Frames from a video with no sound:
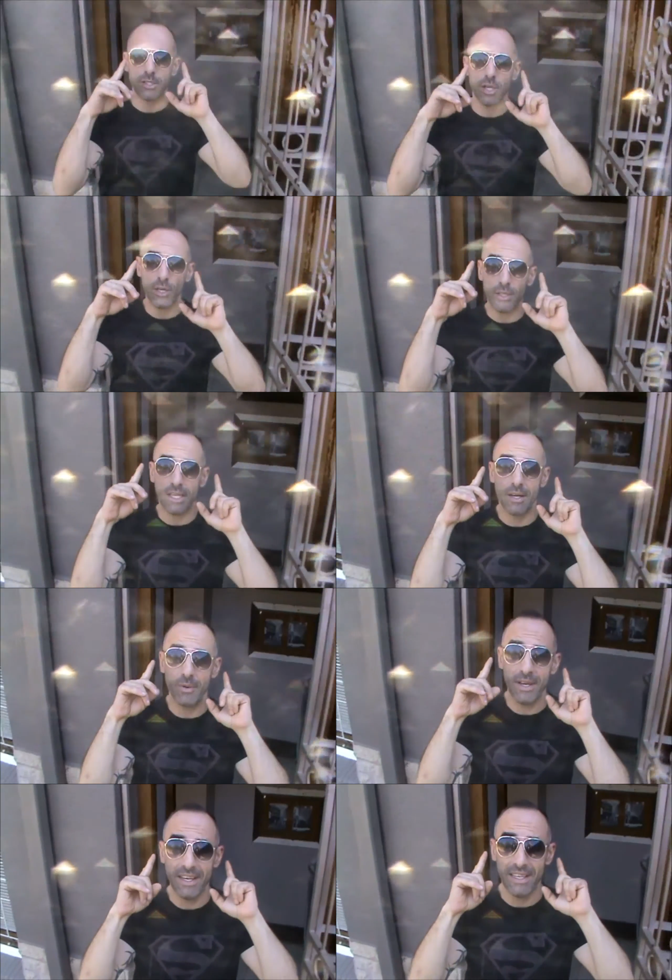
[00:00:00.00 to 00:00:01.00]
And so here
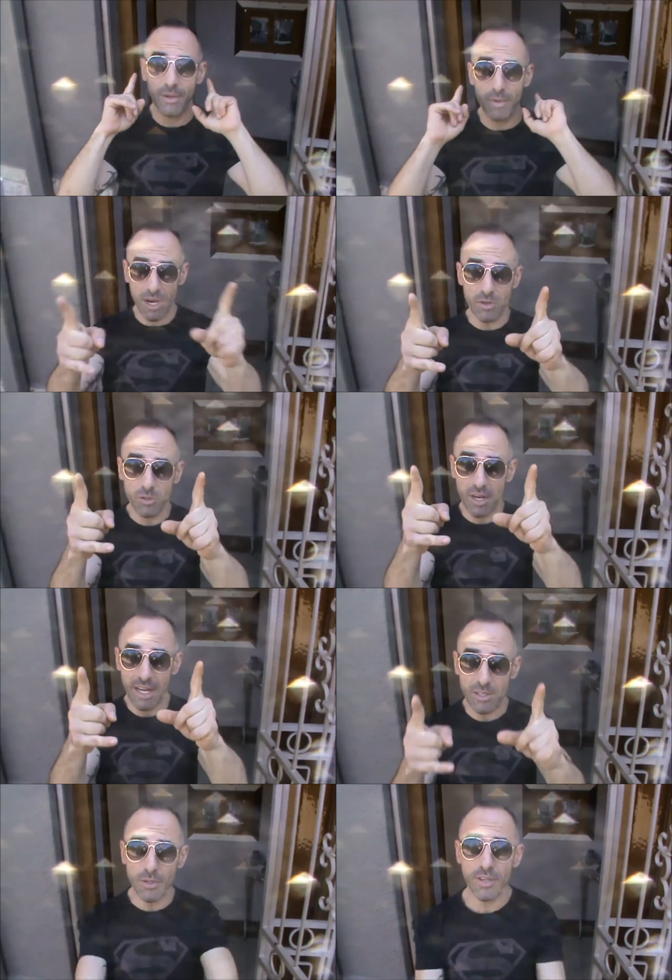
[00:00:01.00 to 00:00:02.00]
we go, trying
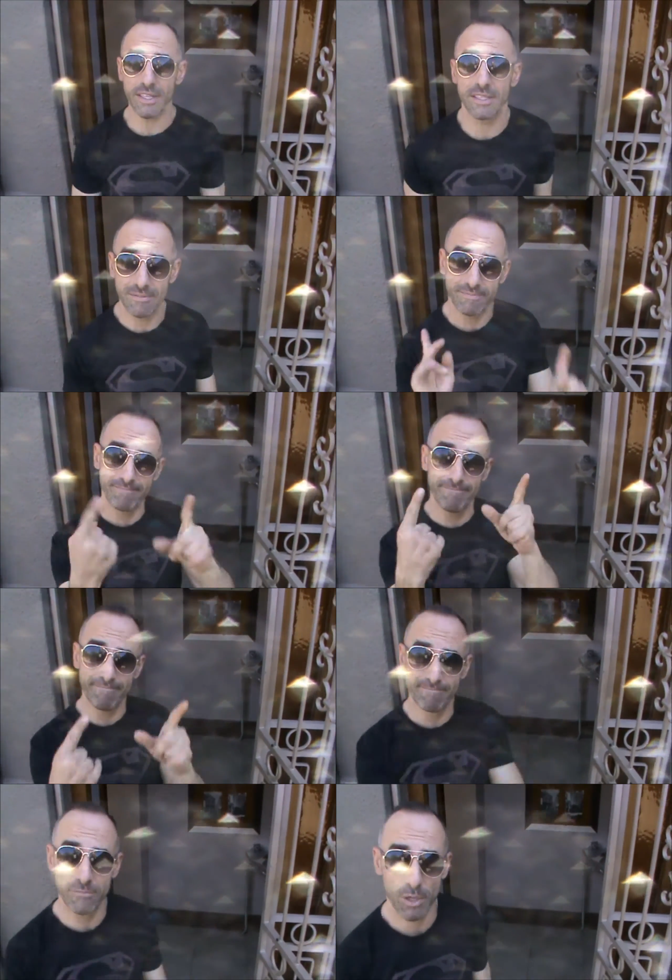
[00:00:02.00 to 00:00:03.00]
out new things.
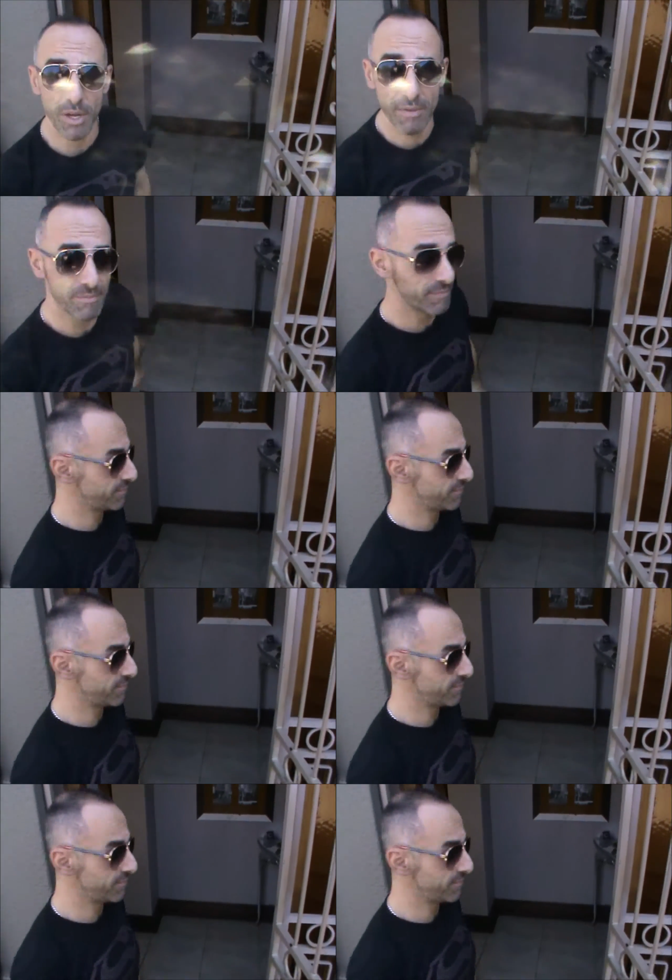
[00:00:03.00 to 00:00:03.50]
Here we go.